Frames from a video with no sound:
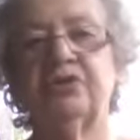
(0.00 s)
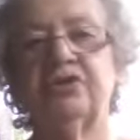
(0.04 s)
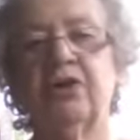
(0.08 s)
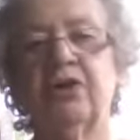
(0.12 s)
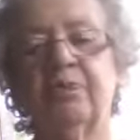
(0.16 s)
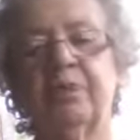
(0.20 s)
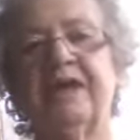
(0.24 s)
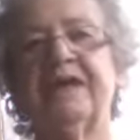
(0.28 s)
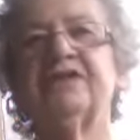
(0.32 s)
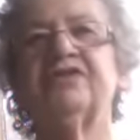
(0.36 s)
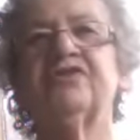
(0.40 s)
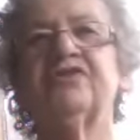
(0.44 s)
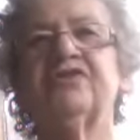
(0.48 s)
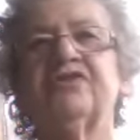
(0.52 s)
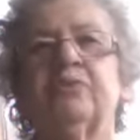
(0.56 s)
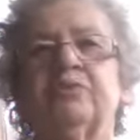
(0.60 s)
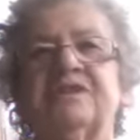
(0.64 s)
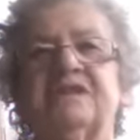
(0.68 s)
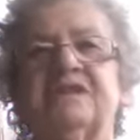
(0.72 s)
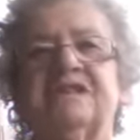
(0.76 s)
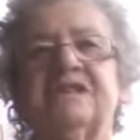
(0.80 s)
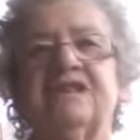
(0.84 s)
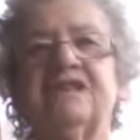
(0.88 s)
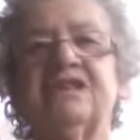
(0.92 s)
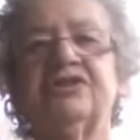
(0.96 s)
plants from
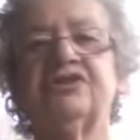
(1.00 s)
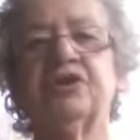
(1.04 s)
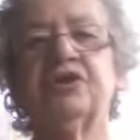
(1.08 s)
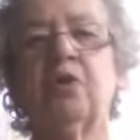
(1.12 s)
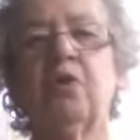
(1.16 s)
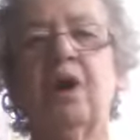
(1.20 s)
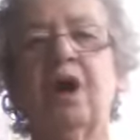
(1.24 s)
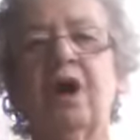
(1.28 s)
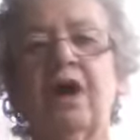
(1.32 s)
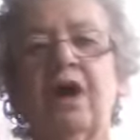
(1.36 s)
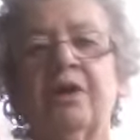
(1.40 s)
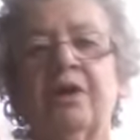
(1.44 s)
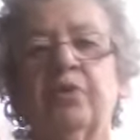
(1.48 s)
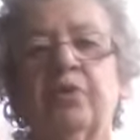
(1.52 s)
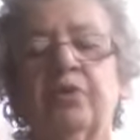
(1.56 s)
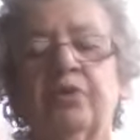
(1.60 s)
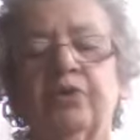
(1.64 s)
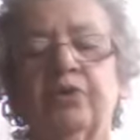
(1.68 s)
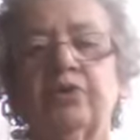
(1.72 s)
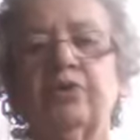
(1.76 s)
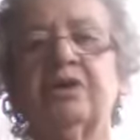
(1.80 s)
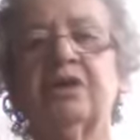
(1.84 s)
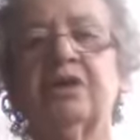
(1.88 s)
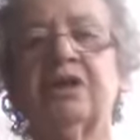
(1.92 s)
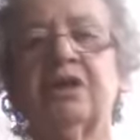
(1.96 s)
seed, so I
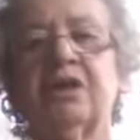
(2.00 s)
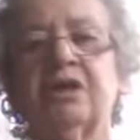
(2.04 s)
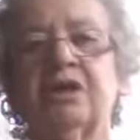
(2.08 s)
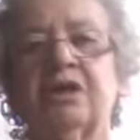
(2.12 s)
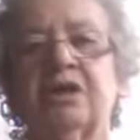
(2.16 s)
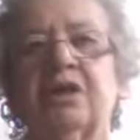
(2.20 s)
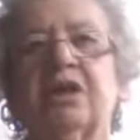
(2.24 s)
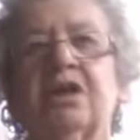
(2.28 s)
rooted